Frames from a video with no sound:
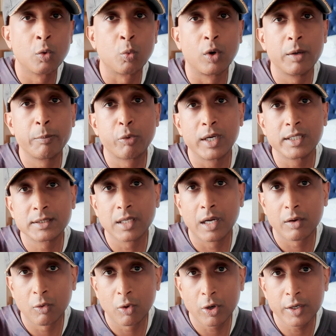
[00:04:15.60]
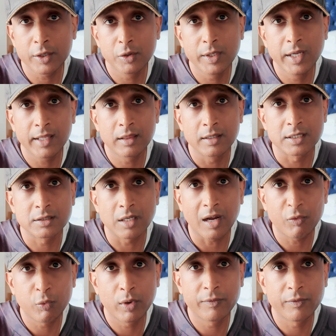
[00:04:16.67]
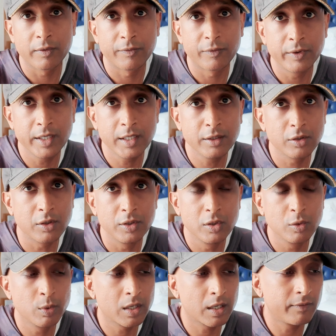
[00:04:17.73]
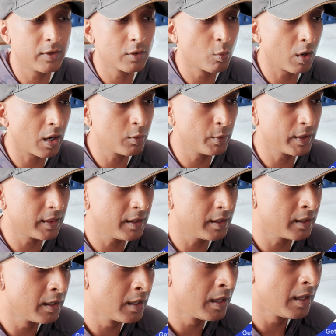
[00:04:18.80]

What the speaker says: WordPress.org, you get the software for free. You can do whatever you want with it.